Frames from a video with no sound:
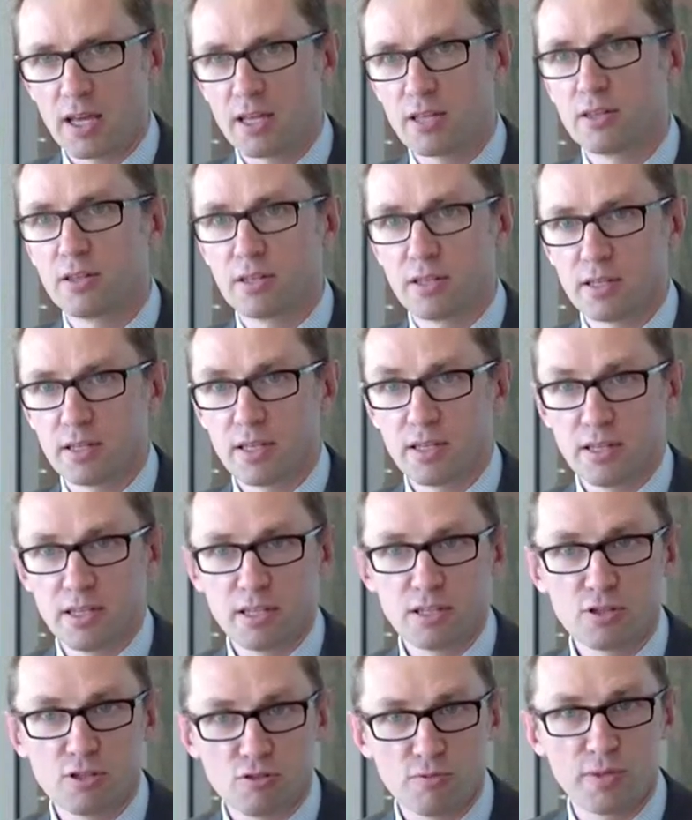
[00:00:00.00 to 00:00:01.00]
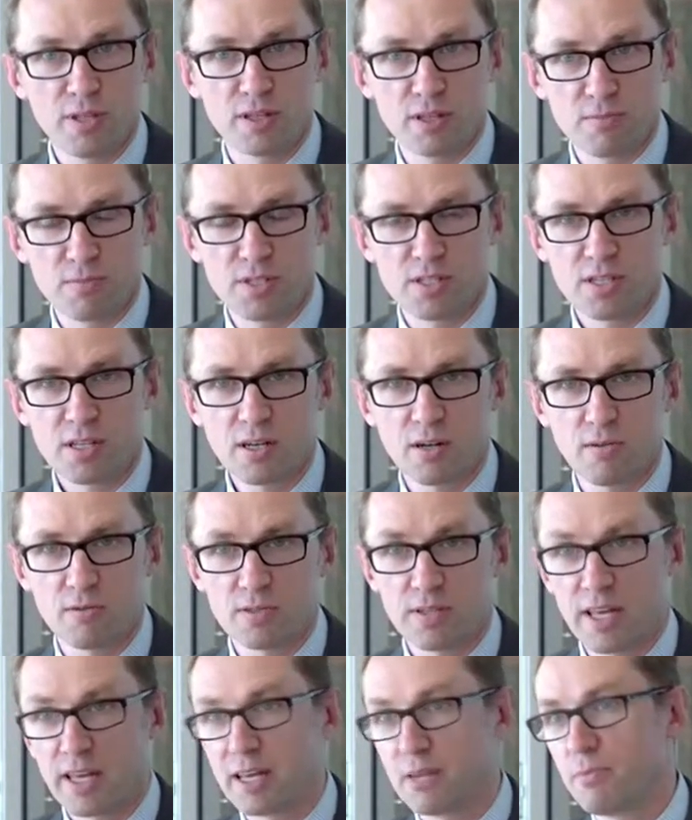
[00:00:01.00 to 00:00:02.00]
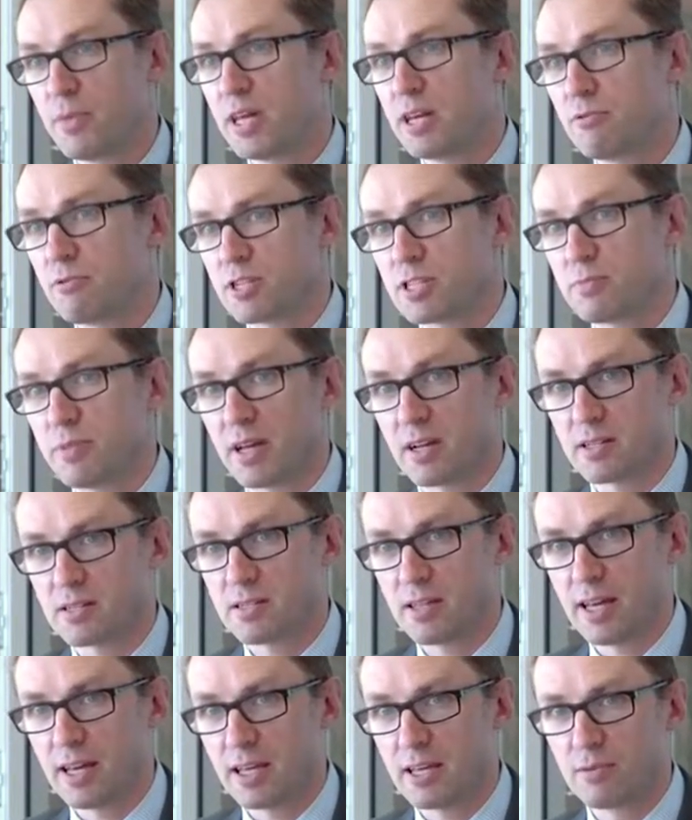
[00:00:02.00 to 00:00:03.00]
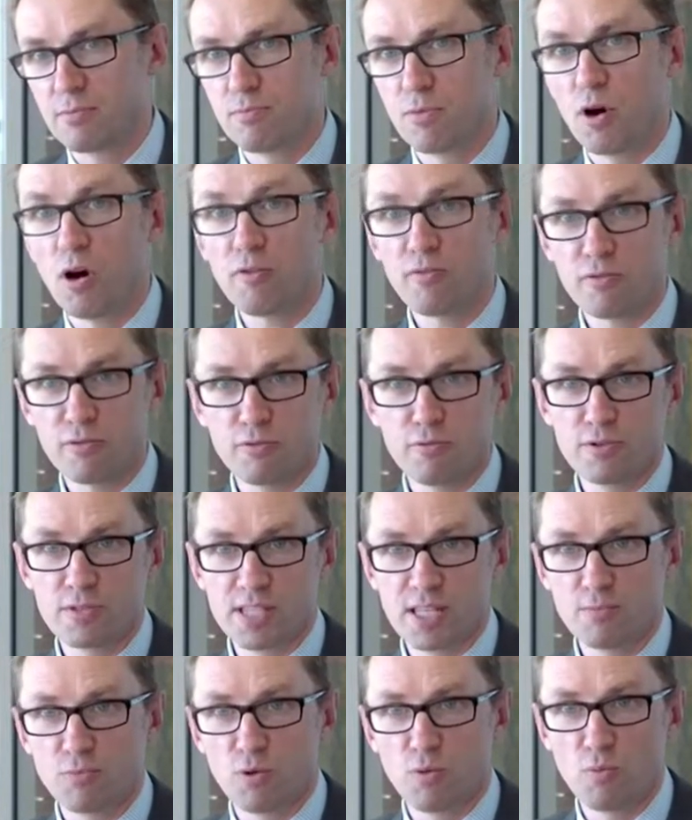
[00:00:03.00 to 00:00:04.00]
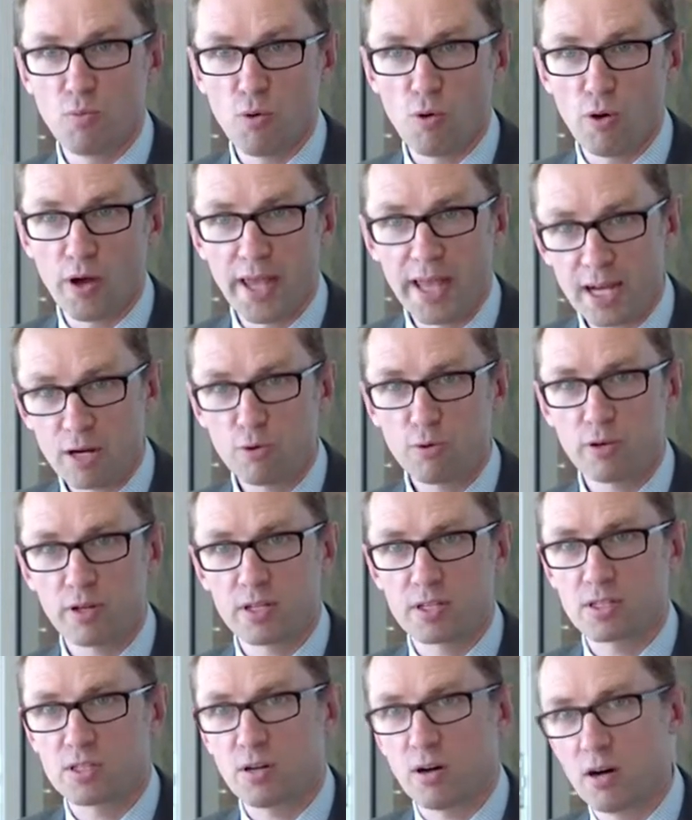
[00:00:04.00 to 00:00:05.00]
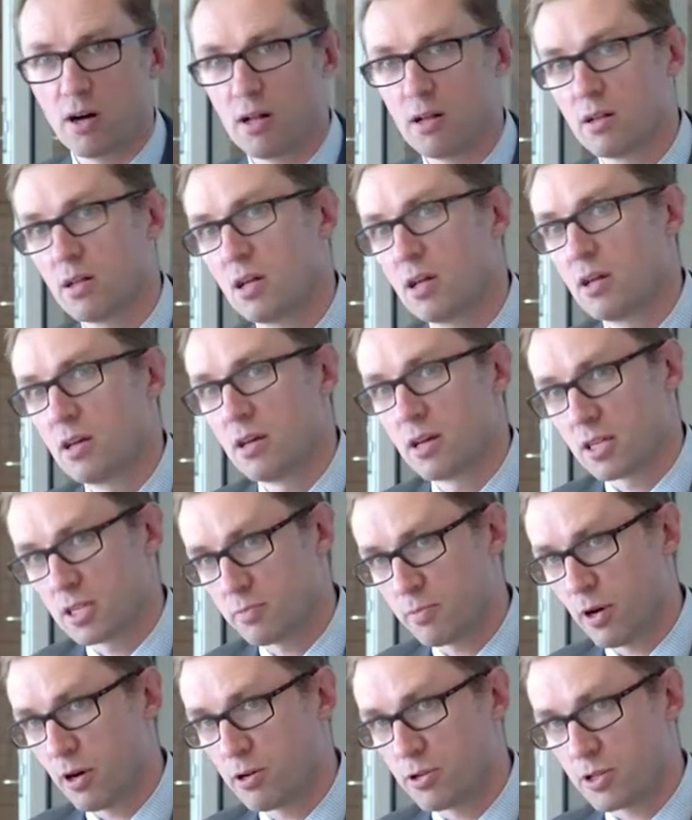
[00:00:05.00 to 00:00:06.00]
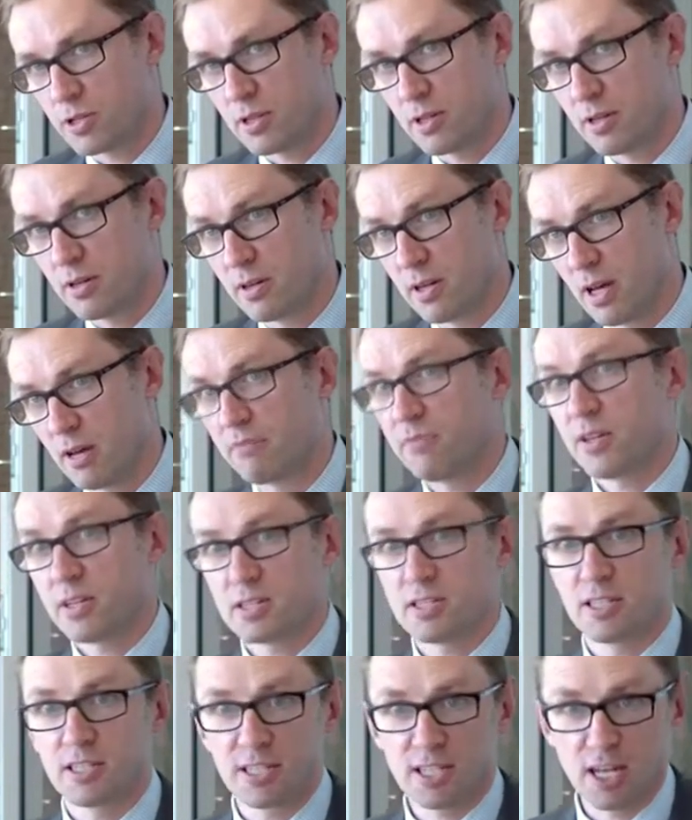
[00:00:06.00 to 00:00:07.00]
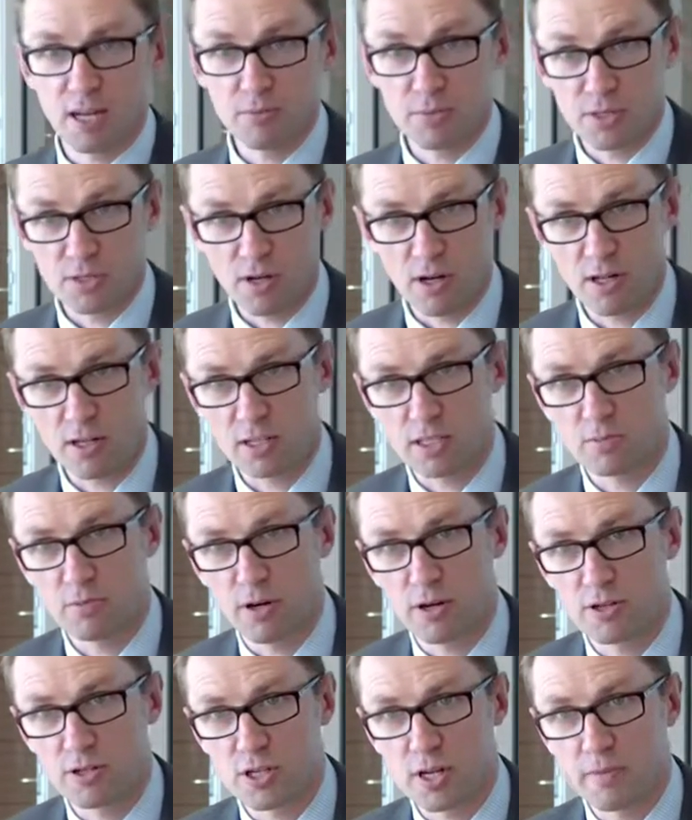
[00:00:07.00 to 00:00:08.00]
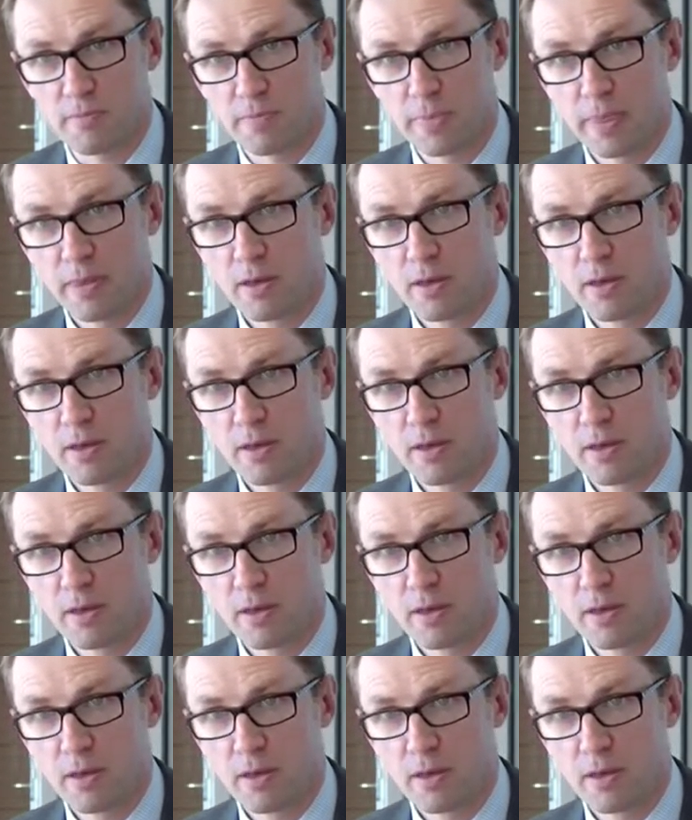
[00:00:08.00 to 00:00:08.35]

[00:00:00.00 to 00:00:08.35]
in the instrument themselves. And in many respects, they often resemble more equity style exposure than a fixed income style exposure.